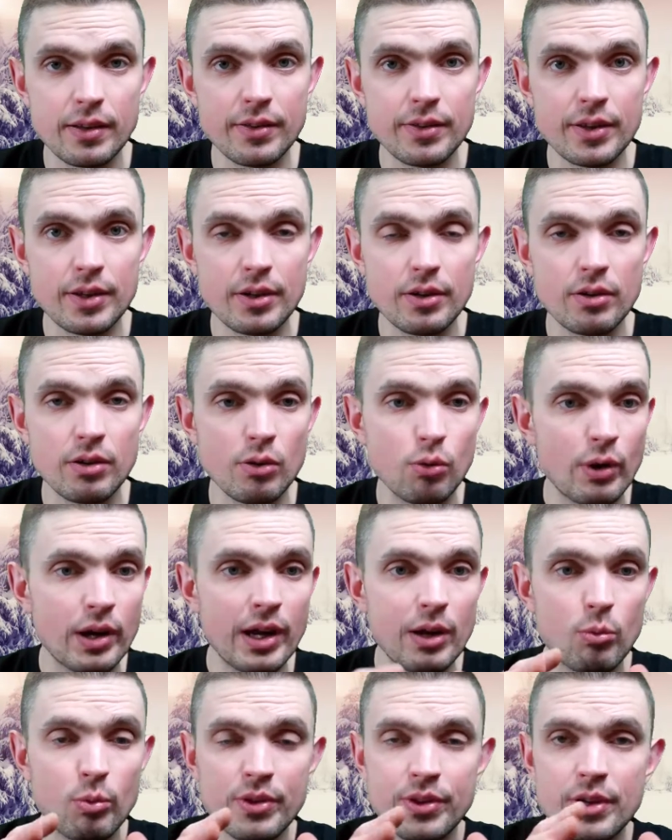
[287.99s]
They're
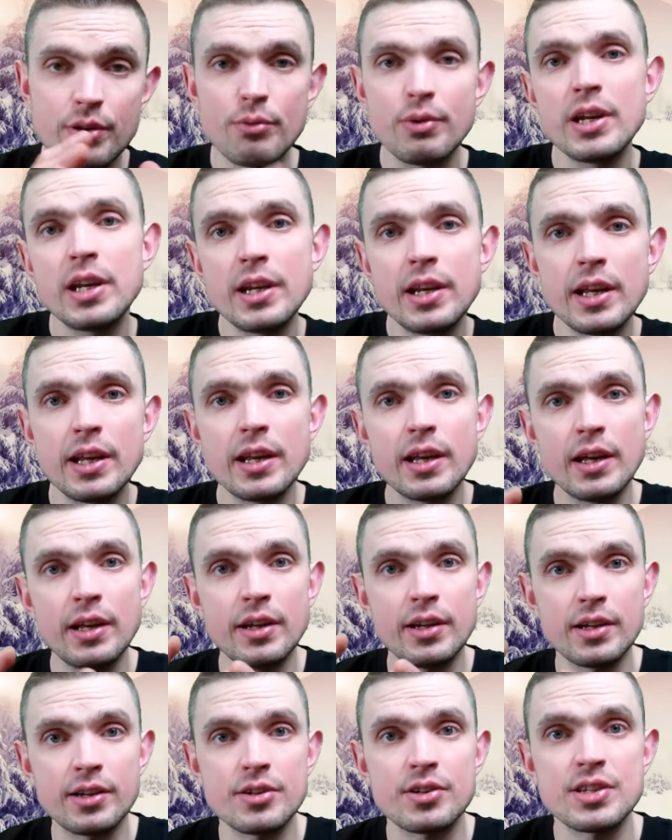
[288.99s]
okay with their reading and
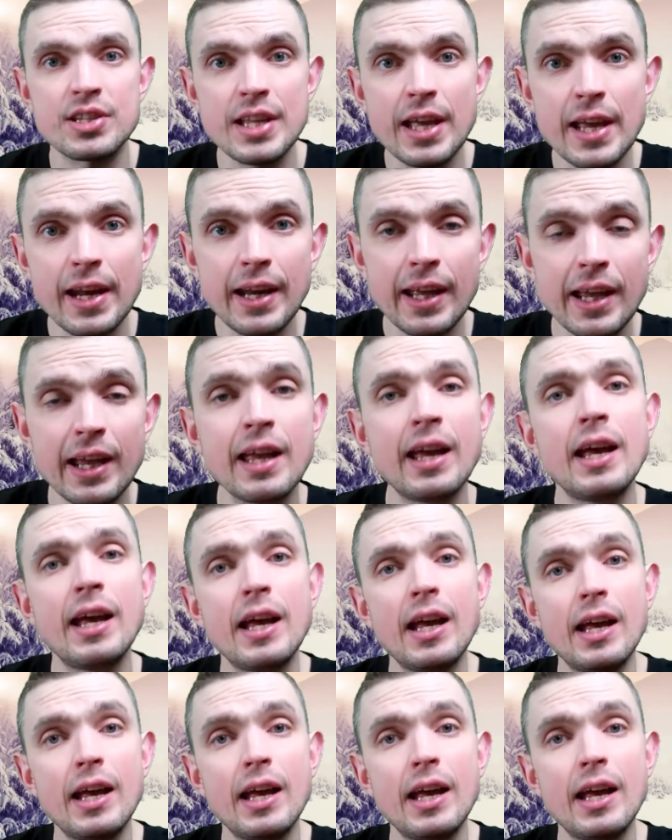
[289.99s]
understanding.